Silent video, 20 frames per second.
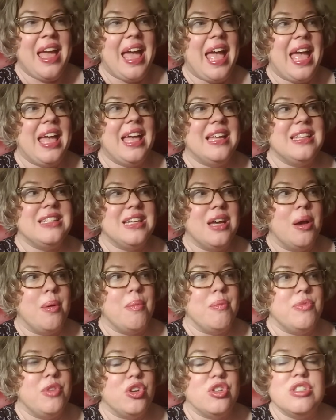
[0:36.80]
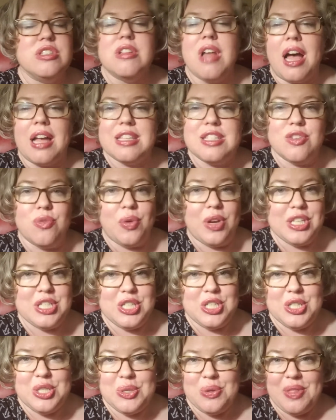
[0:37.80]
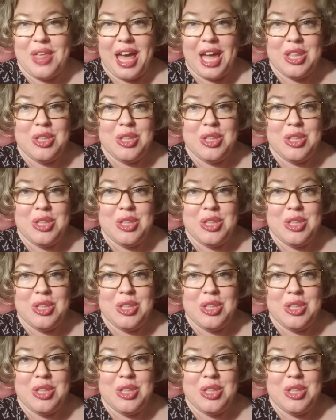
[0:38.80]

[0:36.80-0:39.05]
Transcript: And um, there's lots of ways to do that.